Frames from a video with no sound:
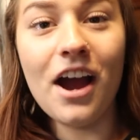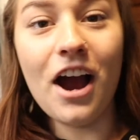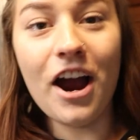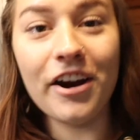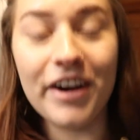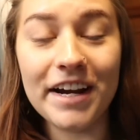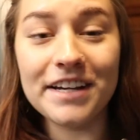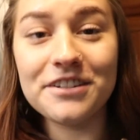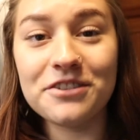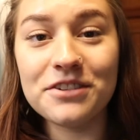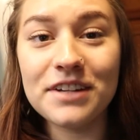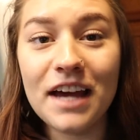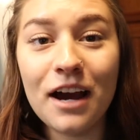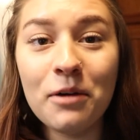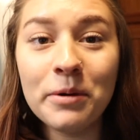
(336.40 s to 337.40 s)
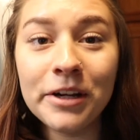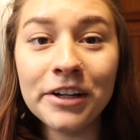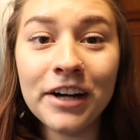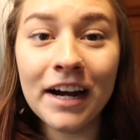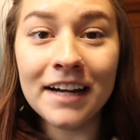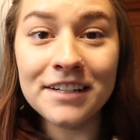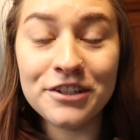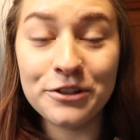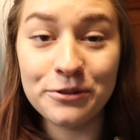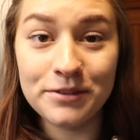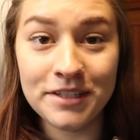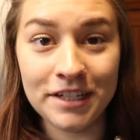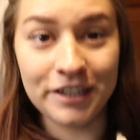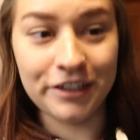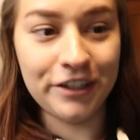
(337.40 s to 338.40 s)
Alright, so now we're on to
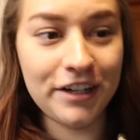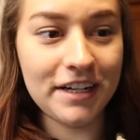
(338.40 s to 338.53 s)
dinner.